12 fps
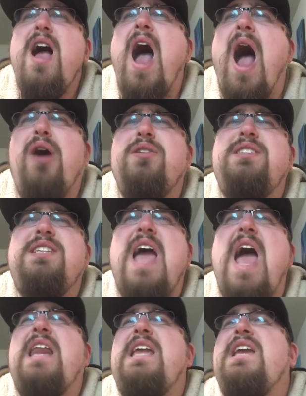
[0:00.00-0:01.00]
Oh,
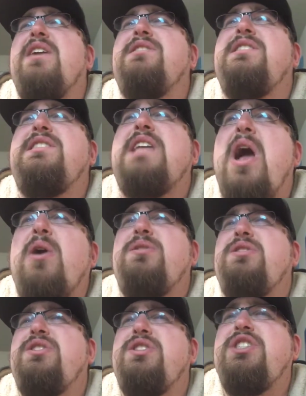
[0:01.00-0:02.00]
Daddy, you're
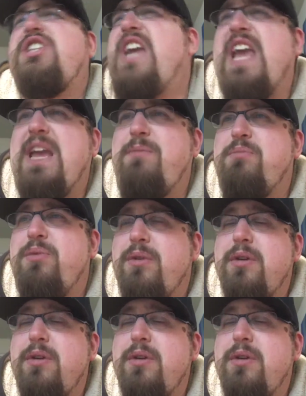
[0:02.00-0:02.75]
so cheap.